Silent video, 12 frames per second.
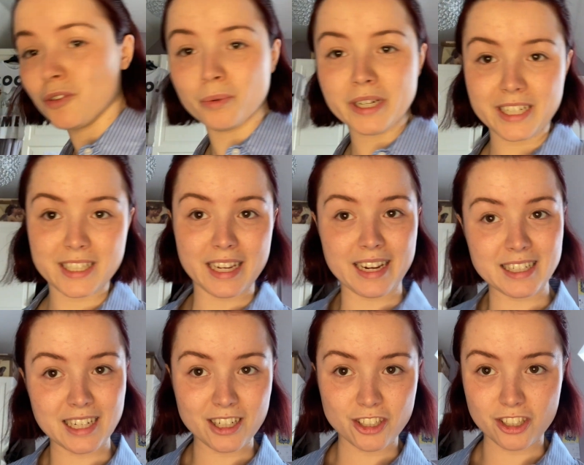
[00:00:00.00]
the weirdest hair
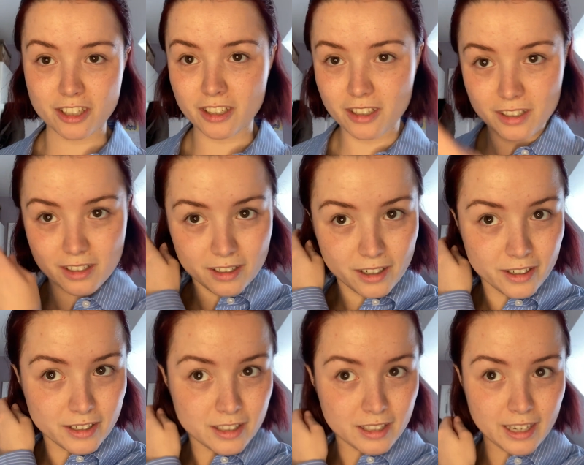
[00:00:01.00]
texture,
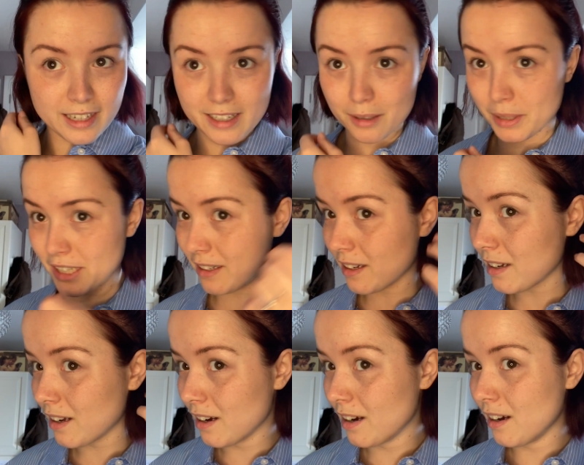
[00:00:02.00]
I'd say. I mean,
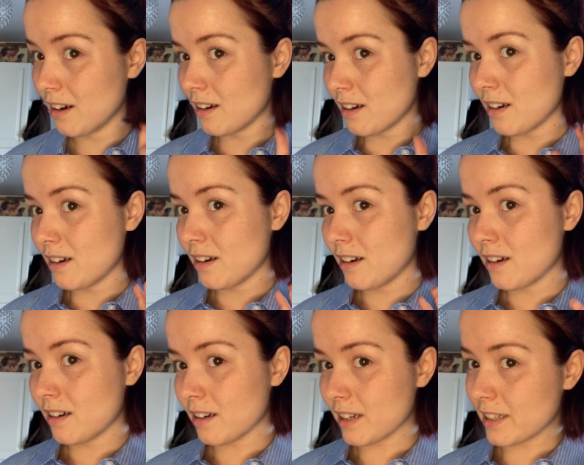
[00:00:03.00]

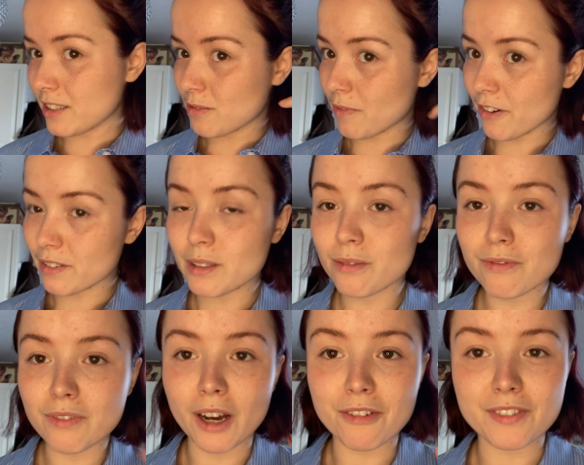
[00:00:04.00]
it's very
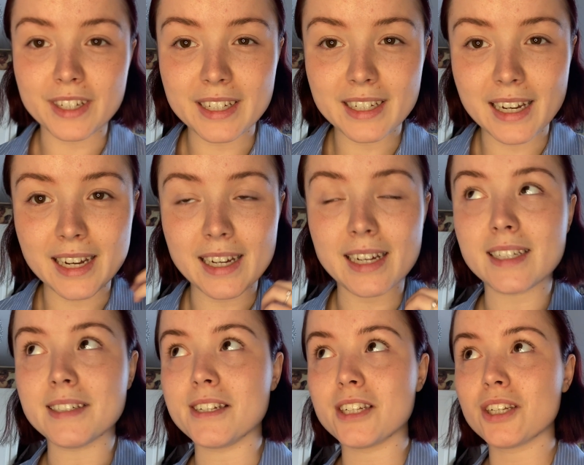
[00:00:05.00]
fluffy
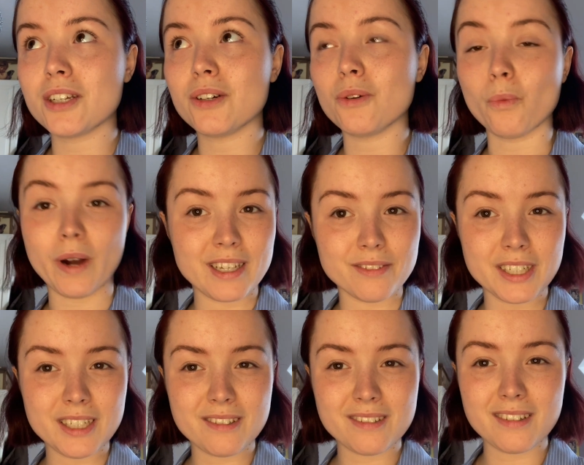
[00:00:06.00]
and
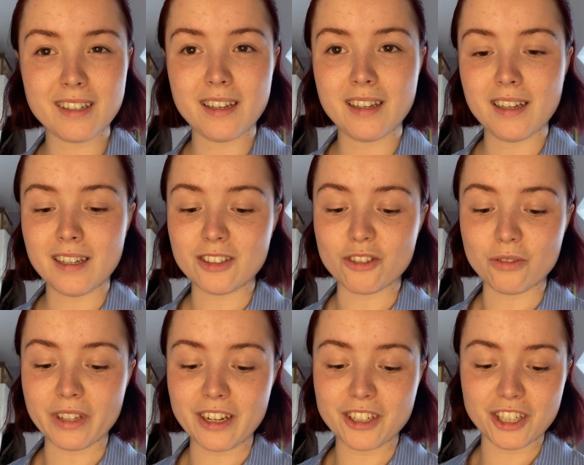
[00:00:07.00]
wavy. It's not
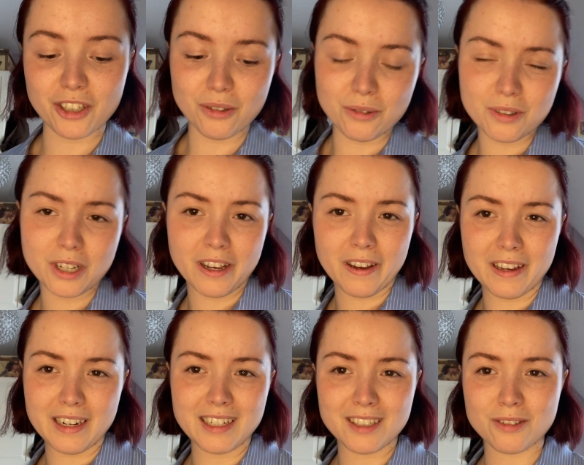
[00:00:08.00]
that cute
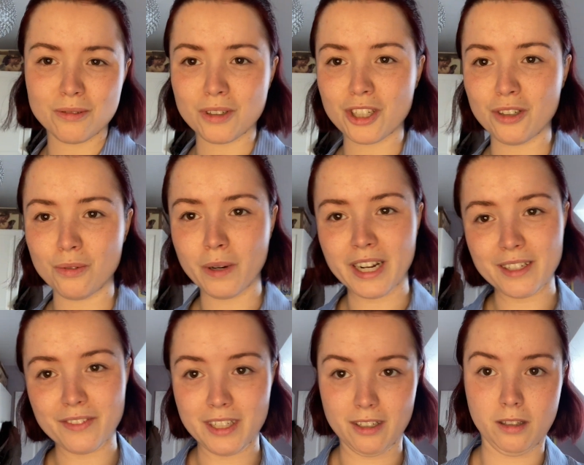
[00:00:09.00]
curly, it's not cute
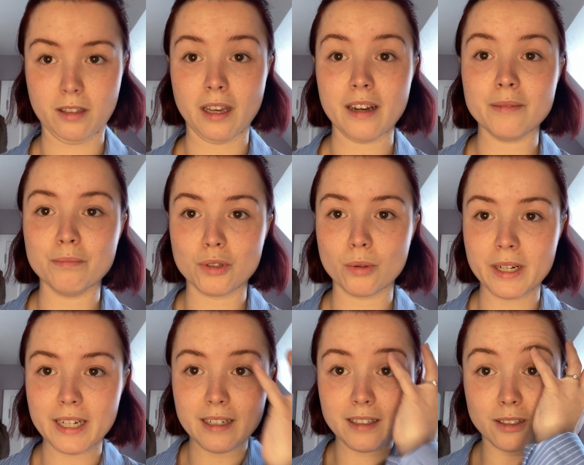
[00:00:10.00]
wavy, it's that in
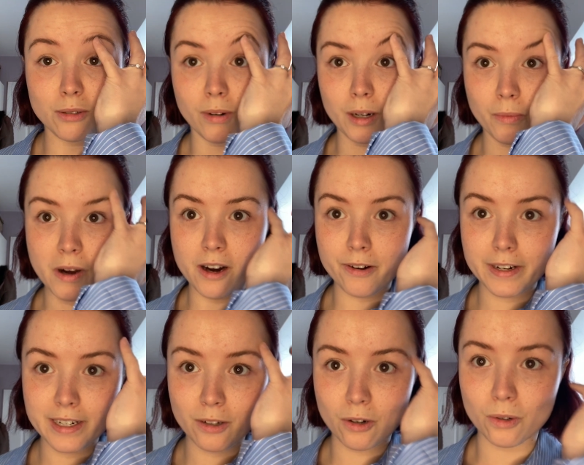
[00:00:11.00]
between. It's quite wiry
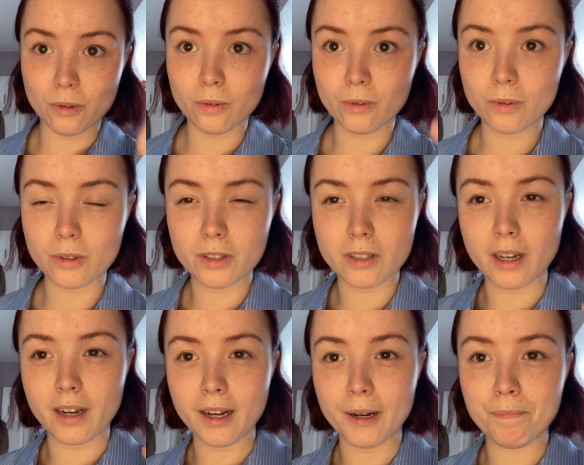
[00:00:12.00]
and coarse.
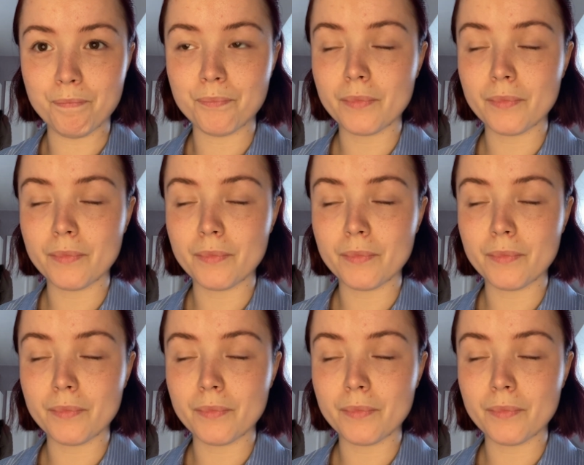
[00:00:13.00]
I